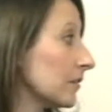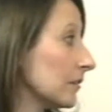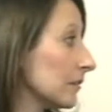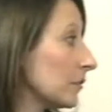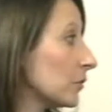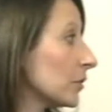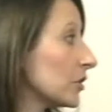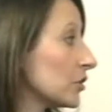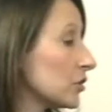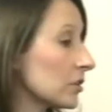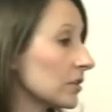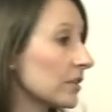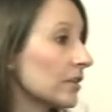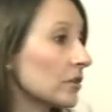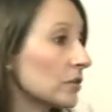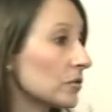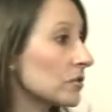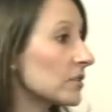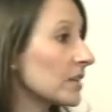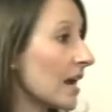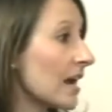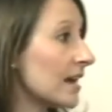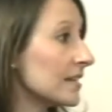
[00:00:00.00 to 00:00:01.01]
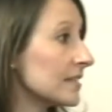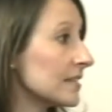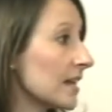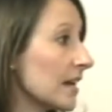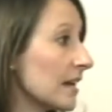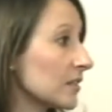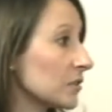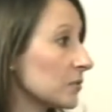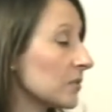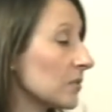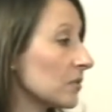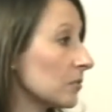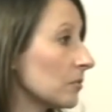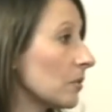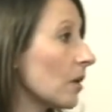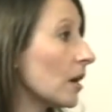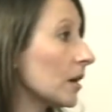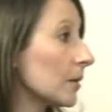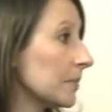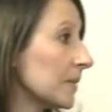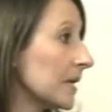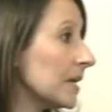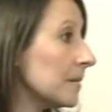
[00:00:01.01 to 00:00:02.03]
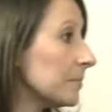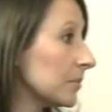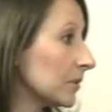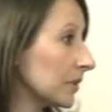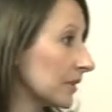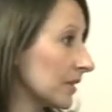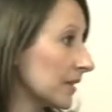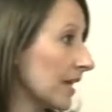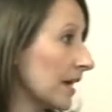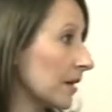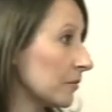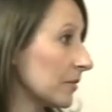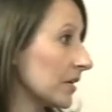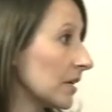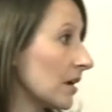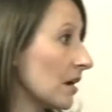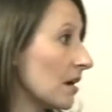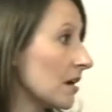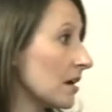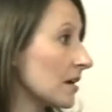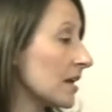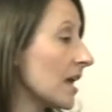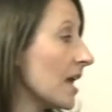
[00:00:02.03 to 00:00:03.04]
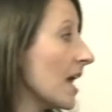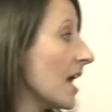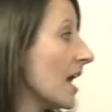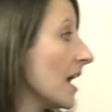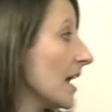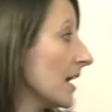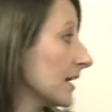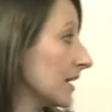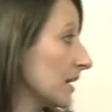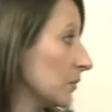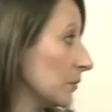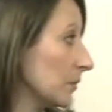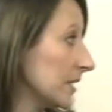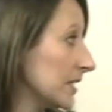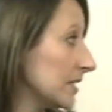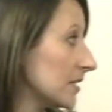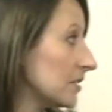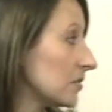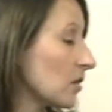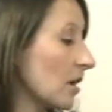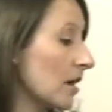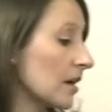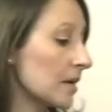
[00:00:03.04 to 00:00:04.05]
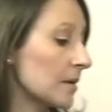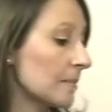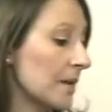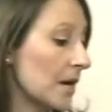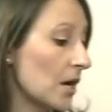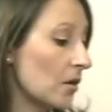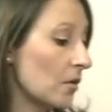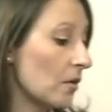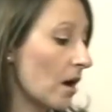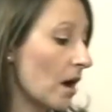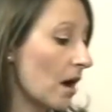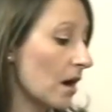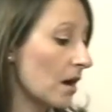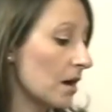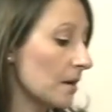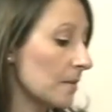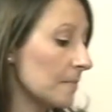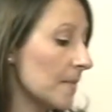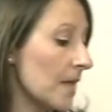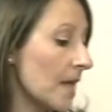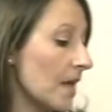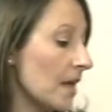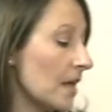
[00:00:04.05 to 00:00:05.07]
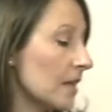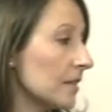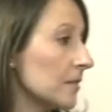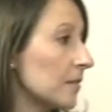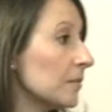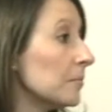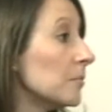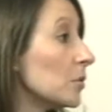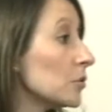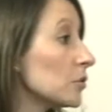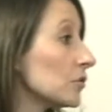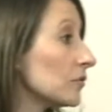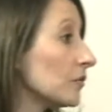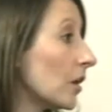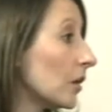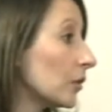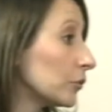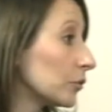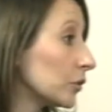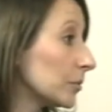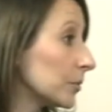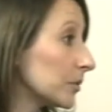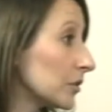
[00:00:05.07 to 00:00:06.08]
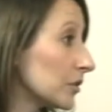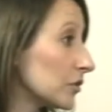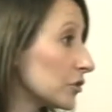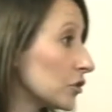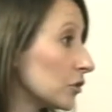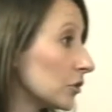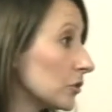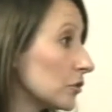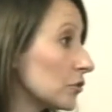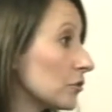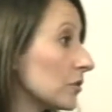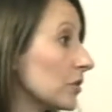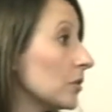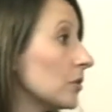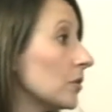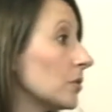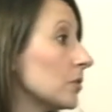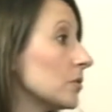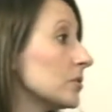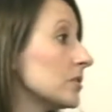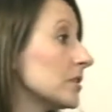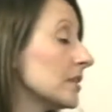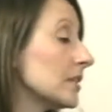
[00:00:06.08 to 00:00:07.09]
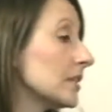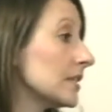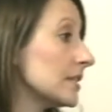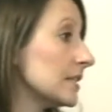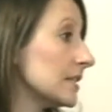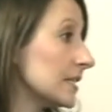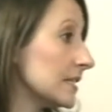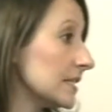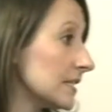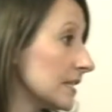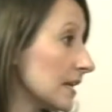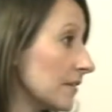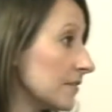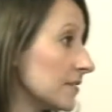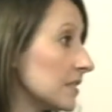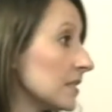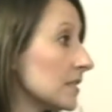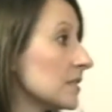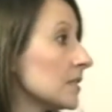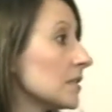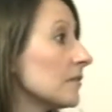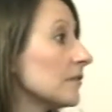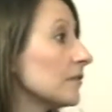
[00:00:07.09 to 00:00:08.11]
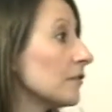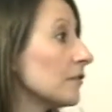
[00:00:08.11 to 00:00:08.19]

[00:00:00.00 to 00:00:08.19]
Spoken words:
unfortunately, those contacts with the wrong people in that regard. Again, we did talk about the most vulnerable children, those in the DCF system,